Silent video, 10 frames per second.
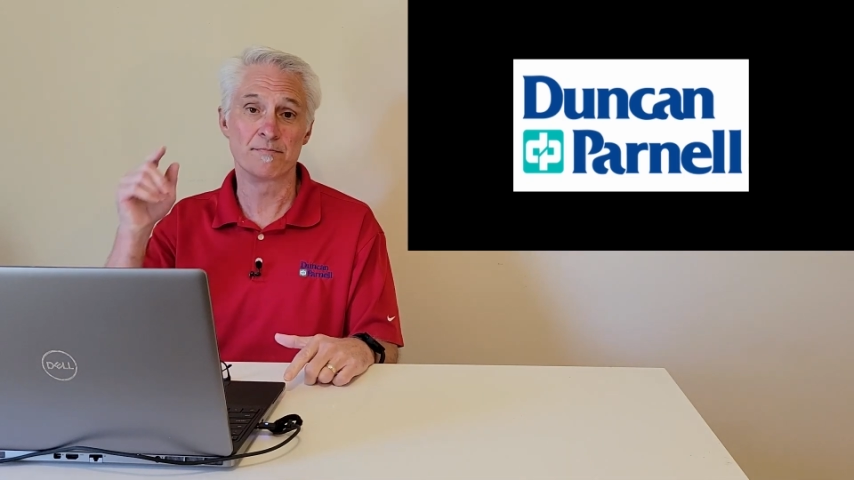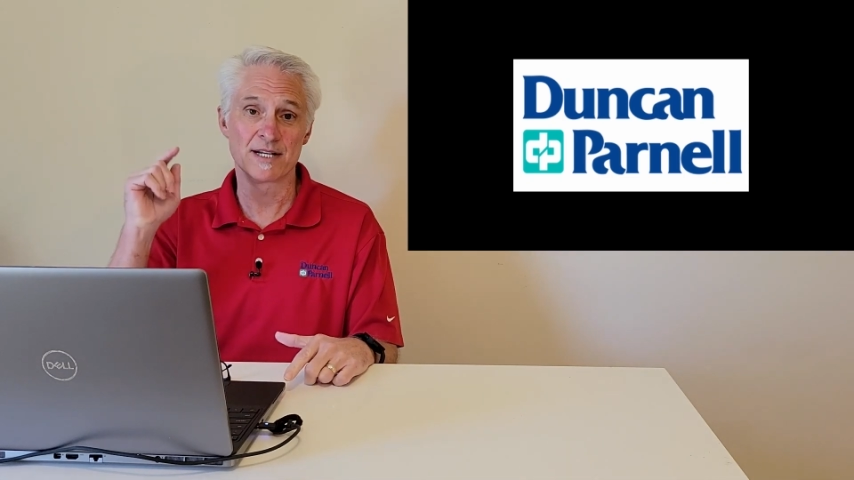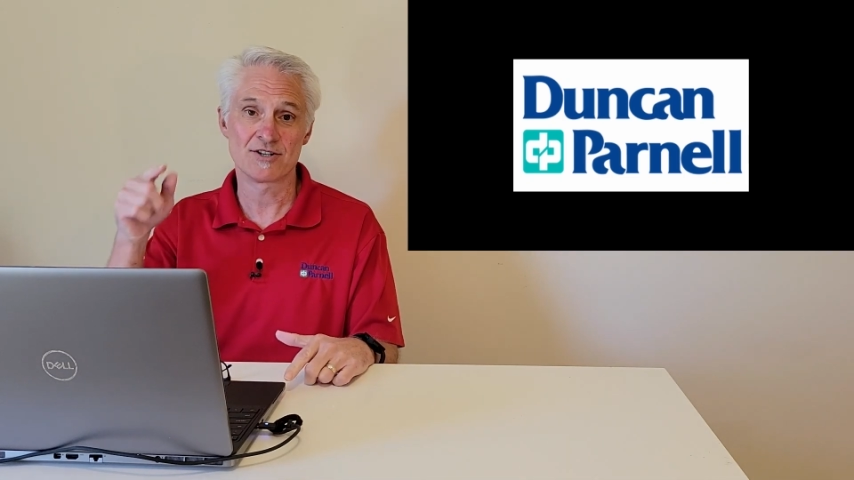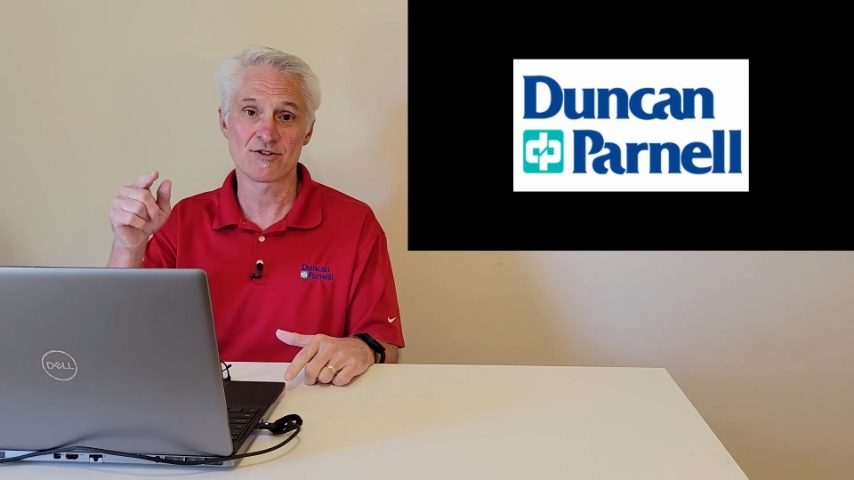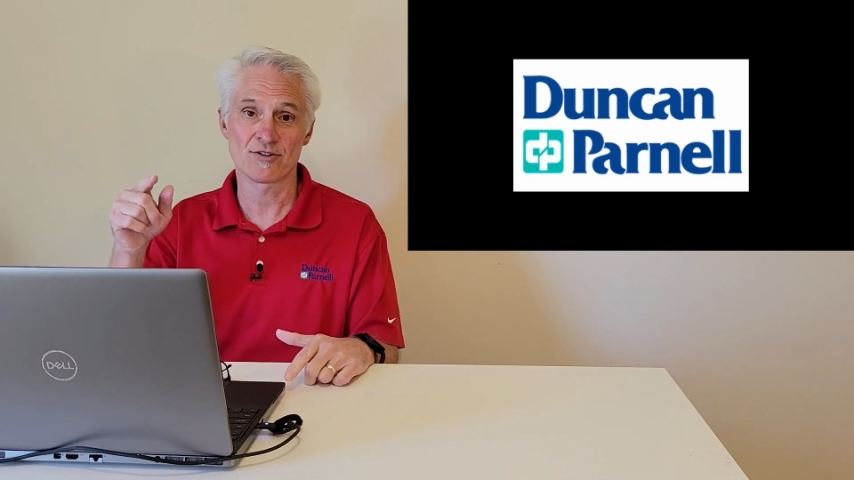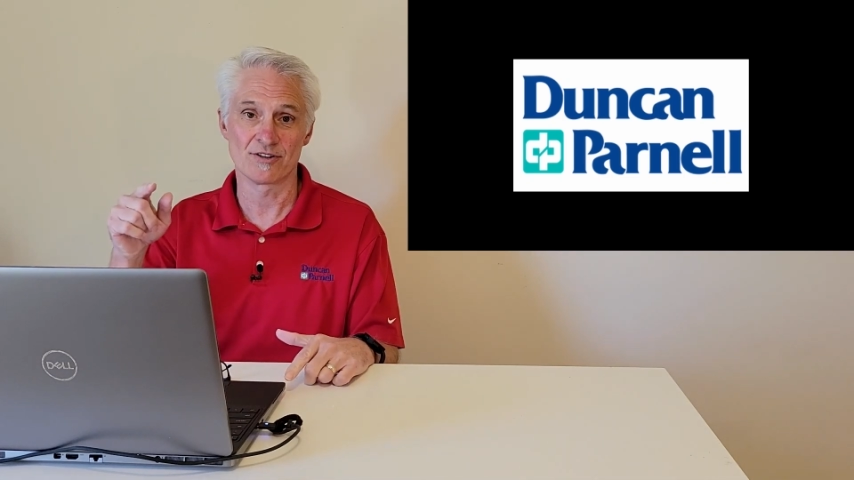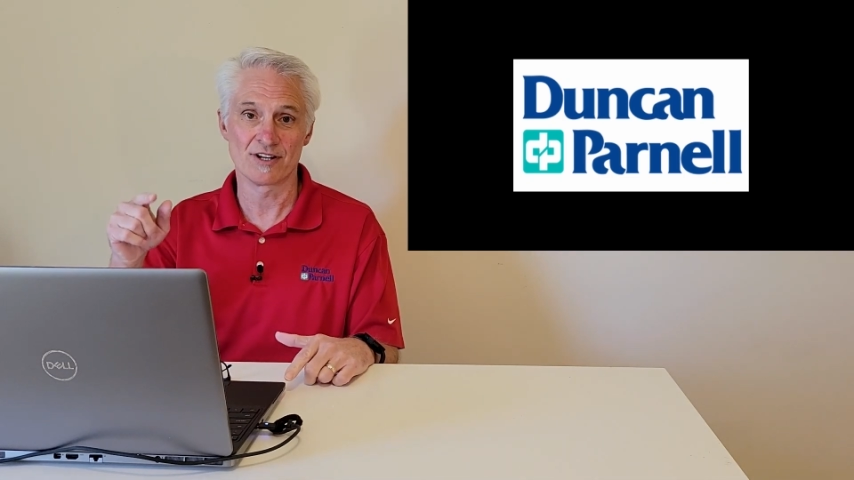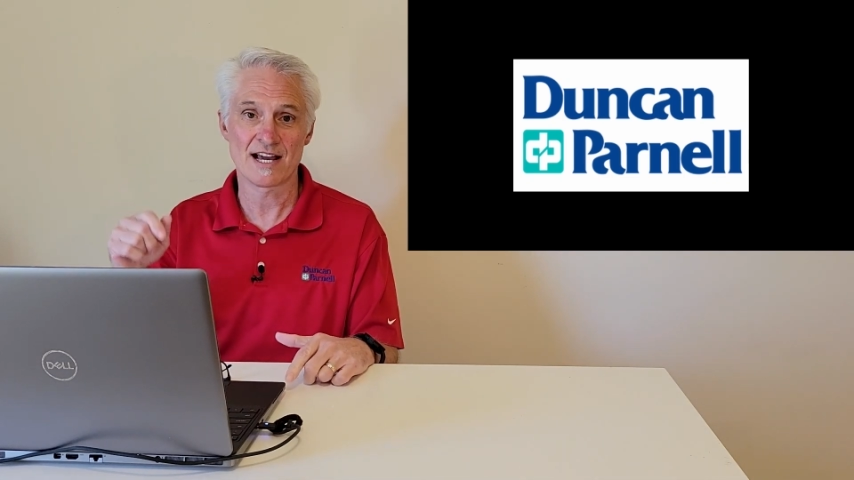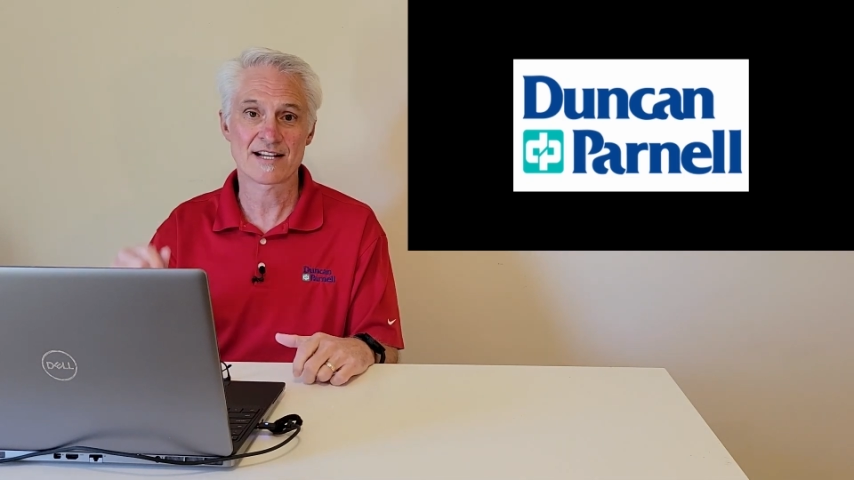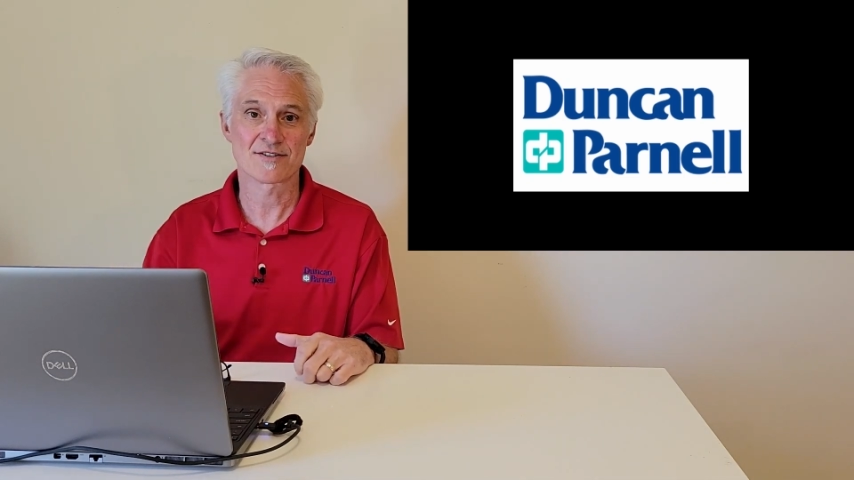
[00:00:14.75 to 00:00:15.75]
be sure to
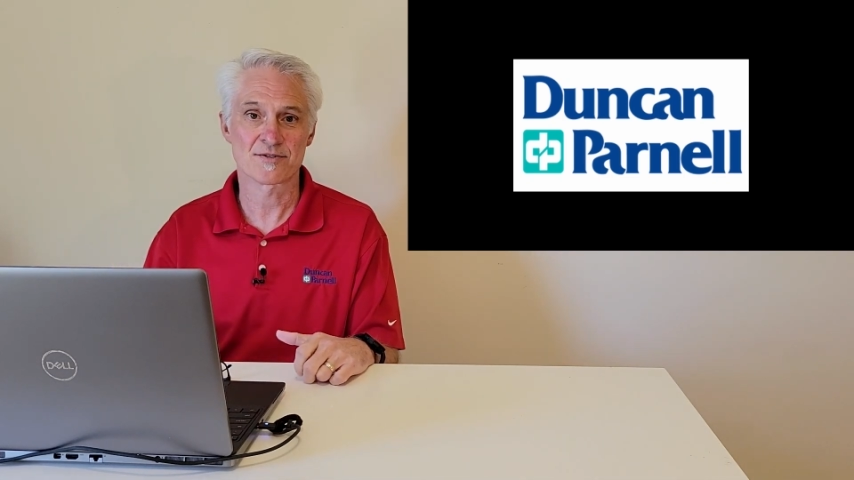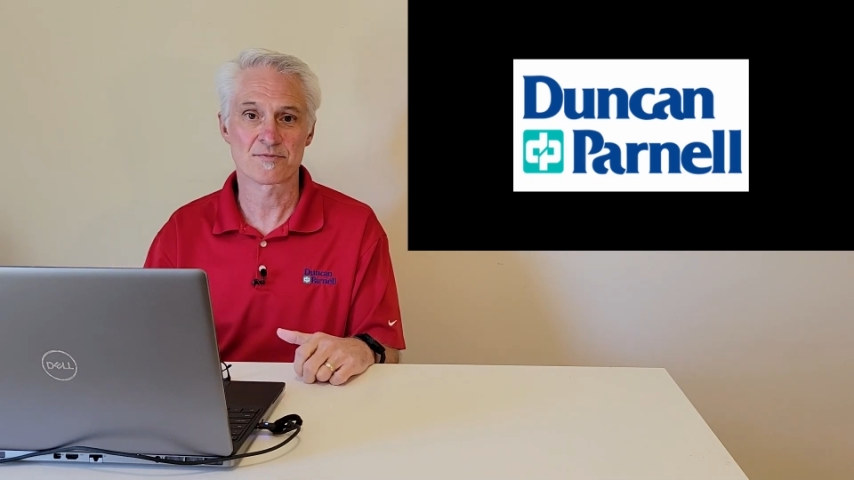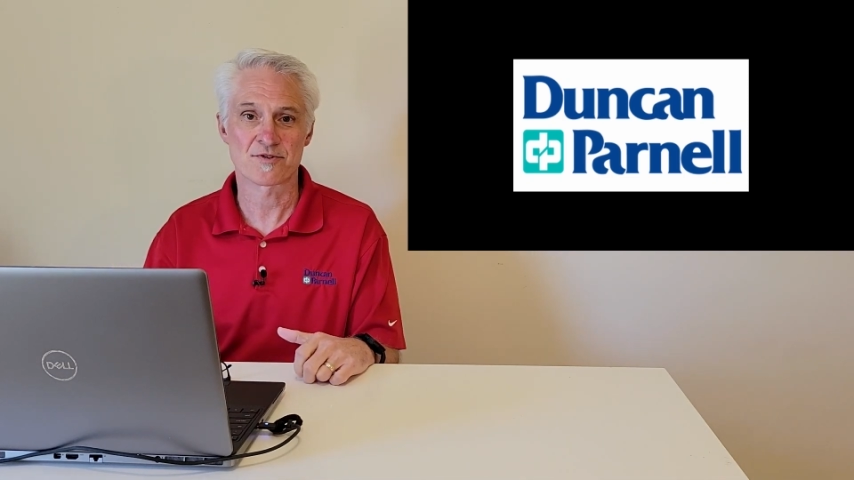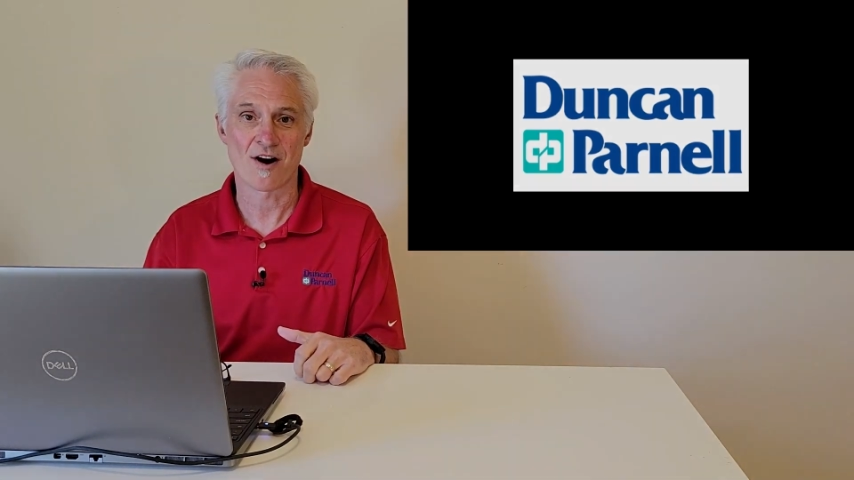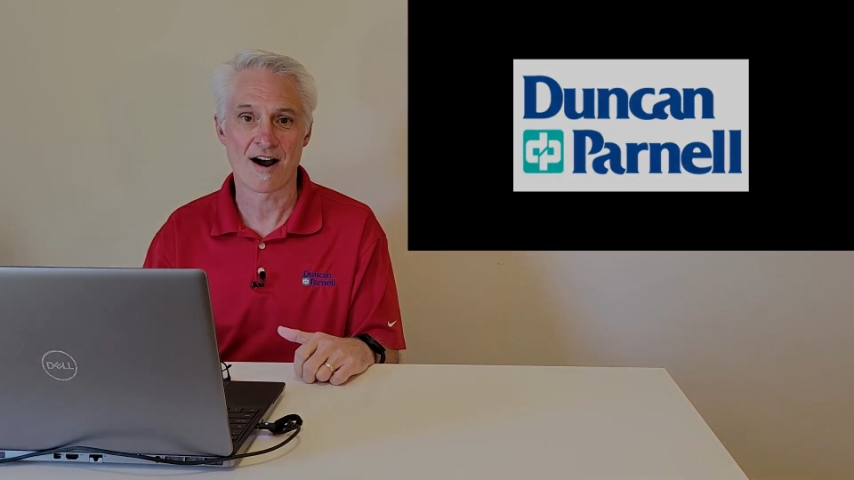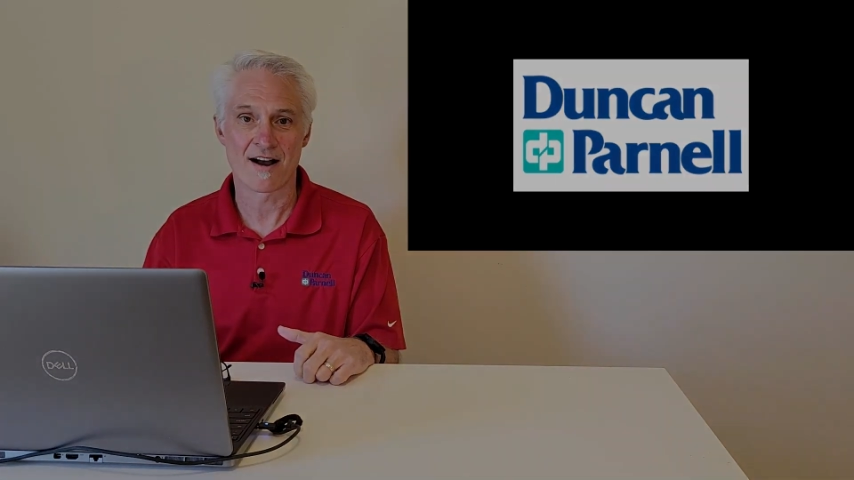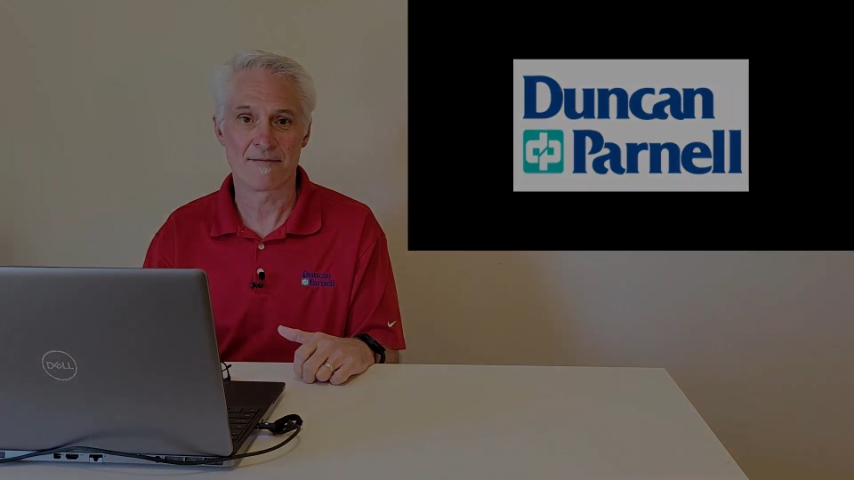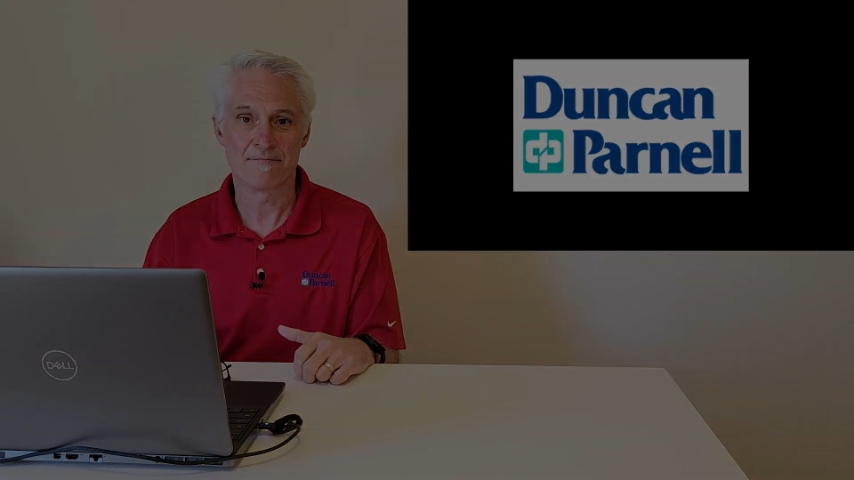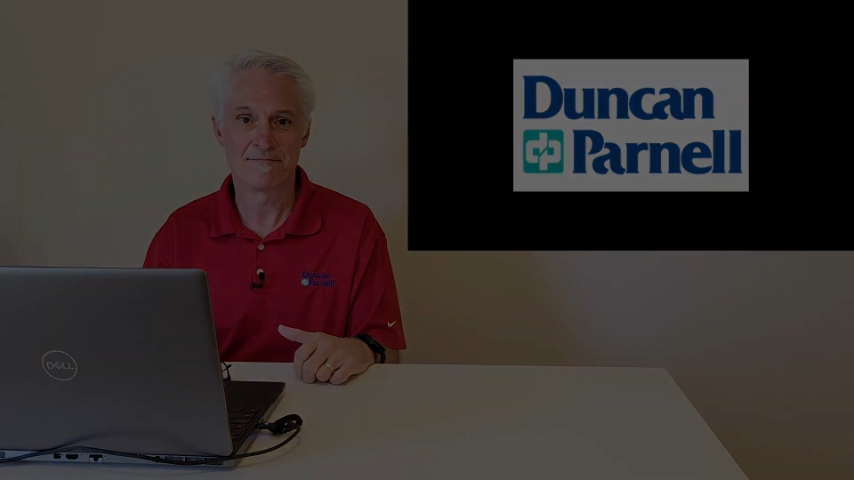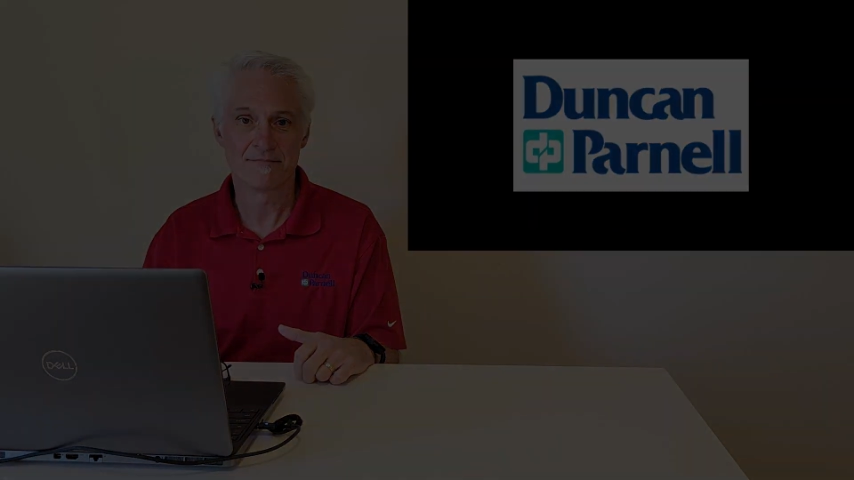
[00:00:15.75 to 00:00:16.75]
like and subscribe.